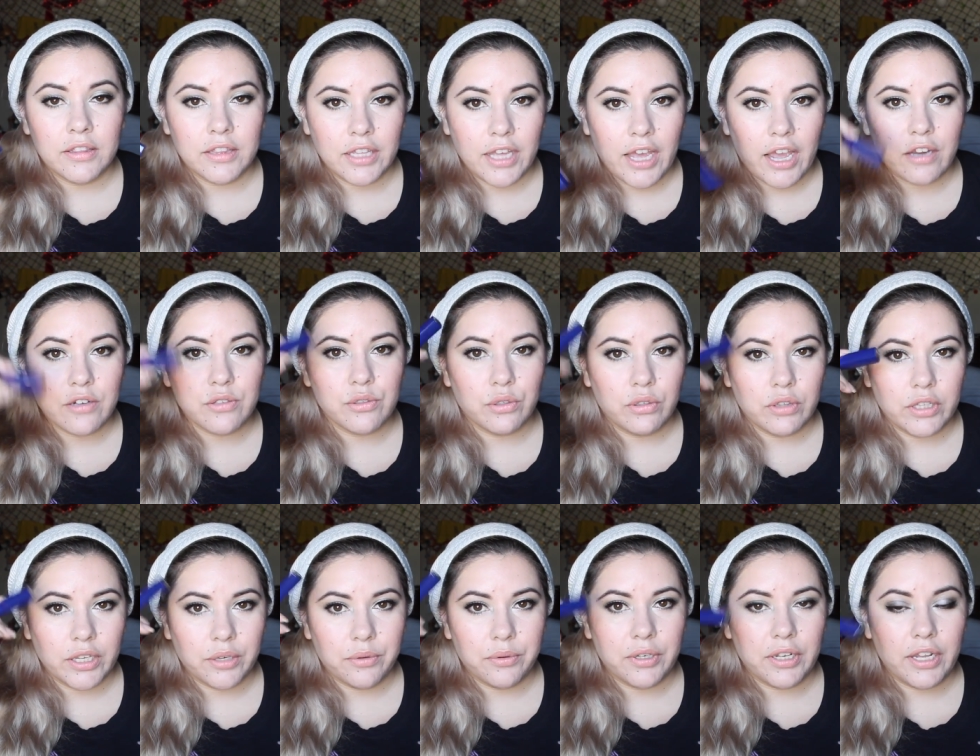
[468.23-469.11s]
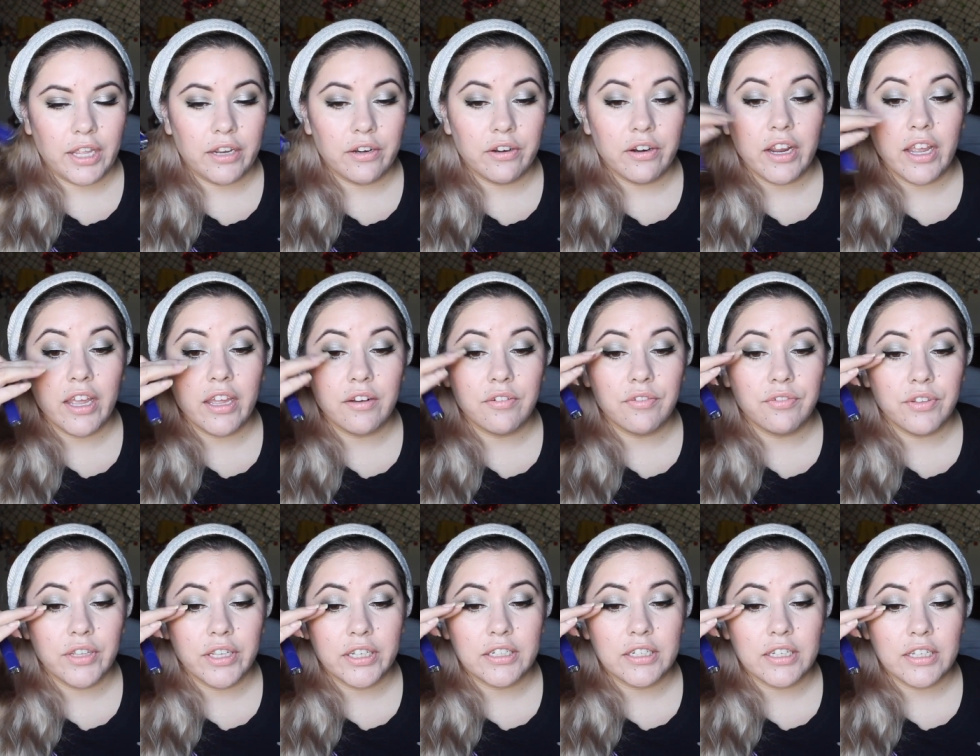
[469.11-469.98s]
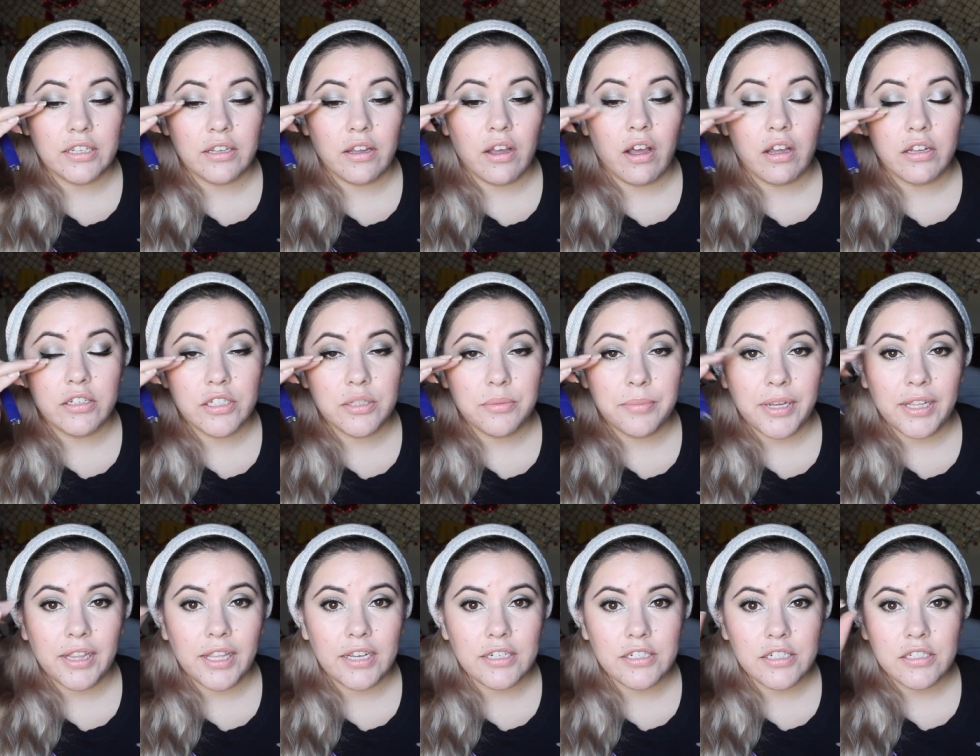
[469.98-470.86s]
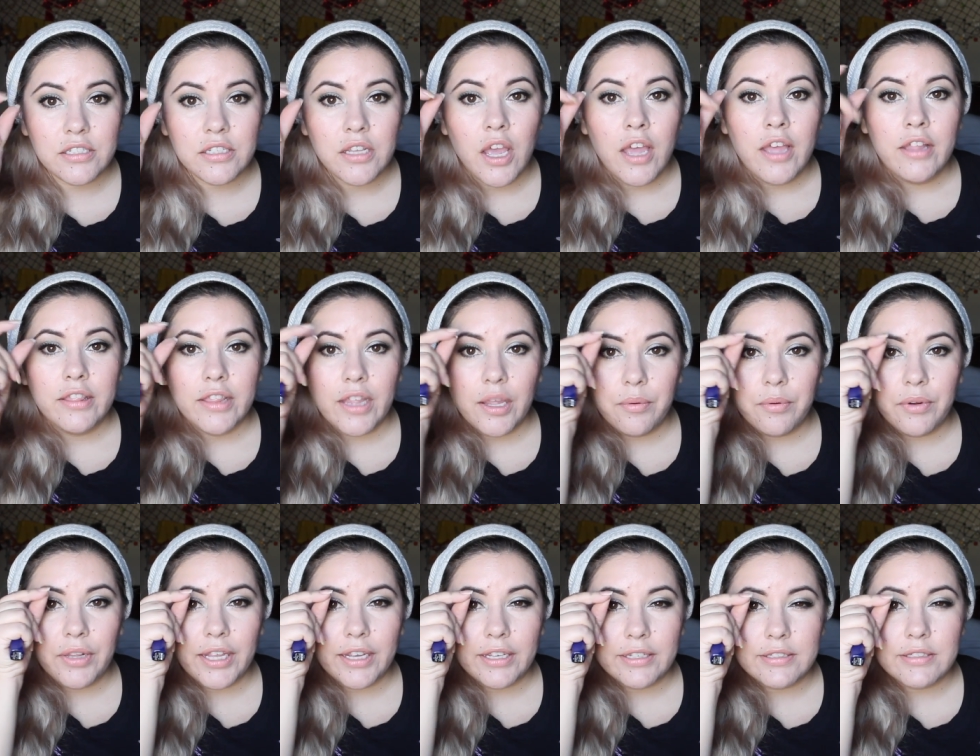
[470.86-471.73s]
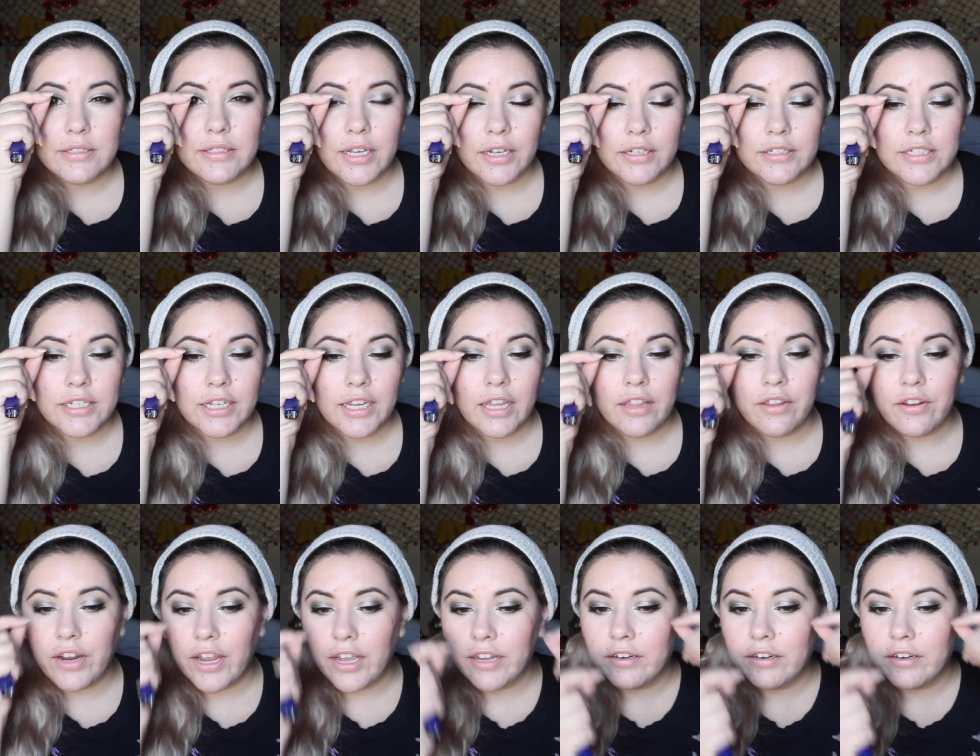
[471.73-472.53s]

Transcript: the actual liquid liner had flicked onto my lashes, they were like stuck together.